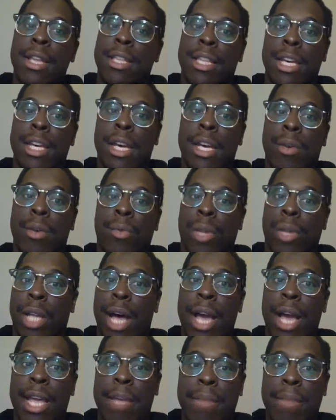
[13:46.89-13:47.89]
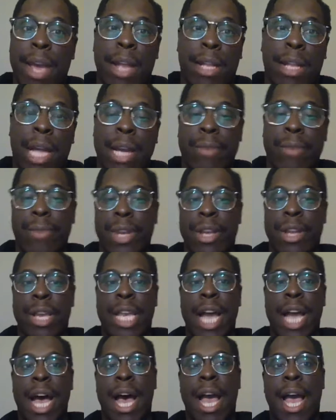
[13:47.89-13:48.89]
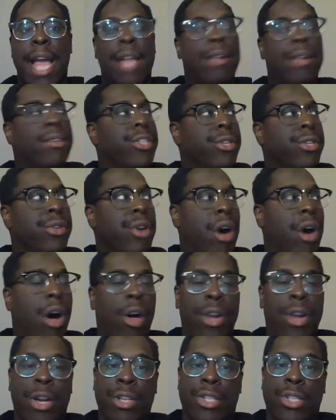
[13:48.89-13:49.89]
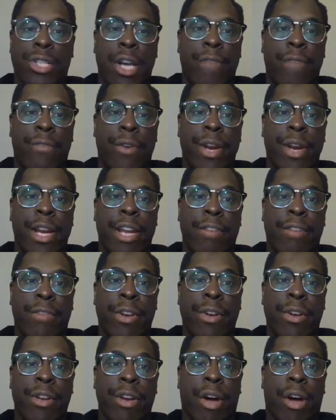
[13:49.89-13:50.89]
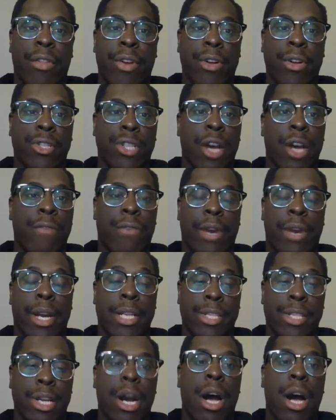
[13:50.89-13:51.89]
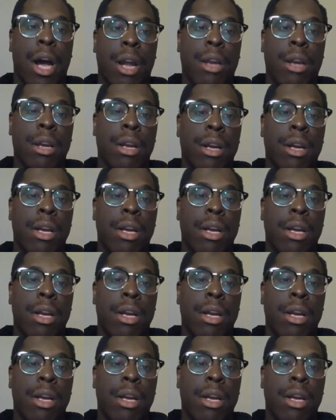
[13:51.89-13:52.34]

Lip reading: then wallahi, man, like, when you die, dude, all your suffering is gone.